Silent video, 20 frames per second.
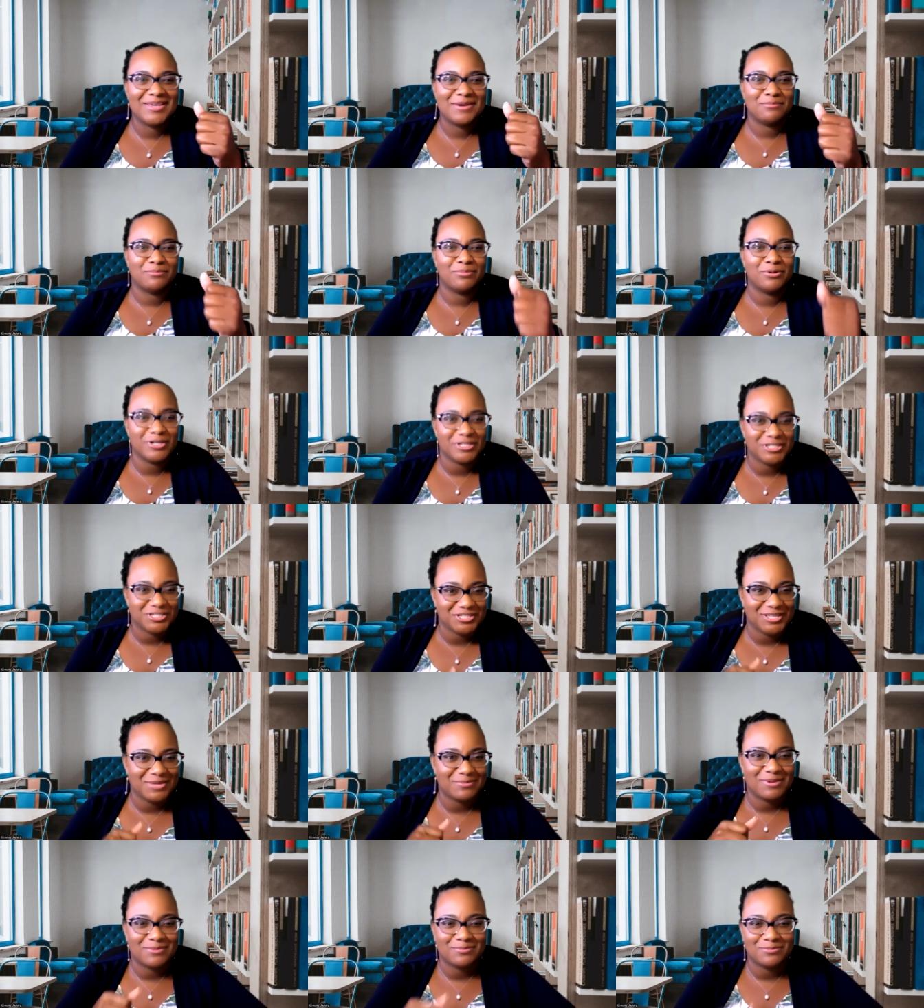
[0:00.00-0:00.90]
push
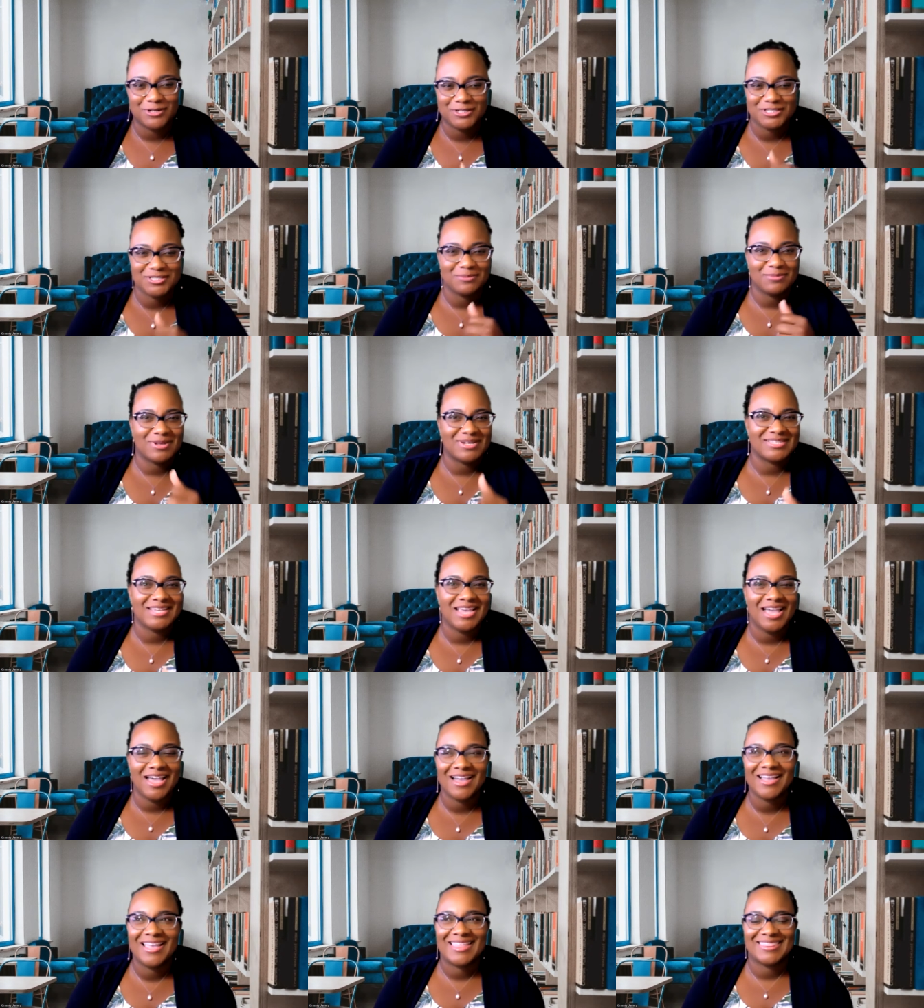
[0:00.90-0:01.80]
them and
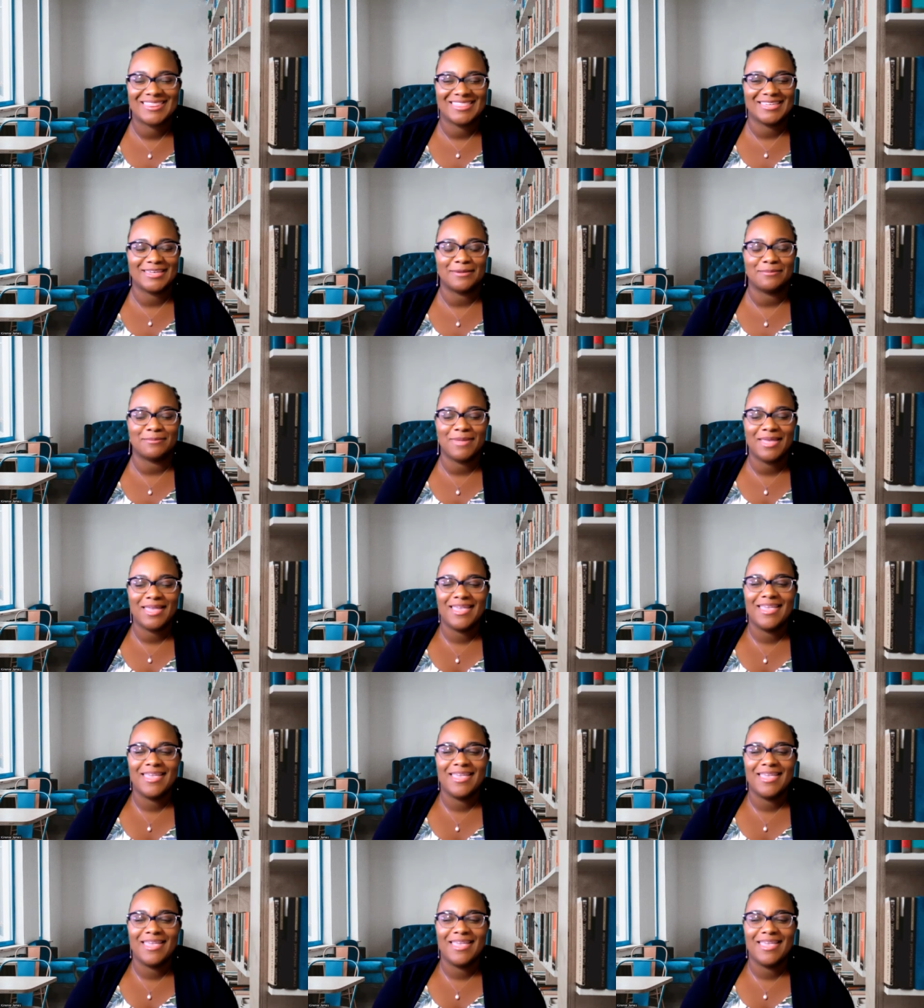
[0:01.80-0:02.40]
tug at them.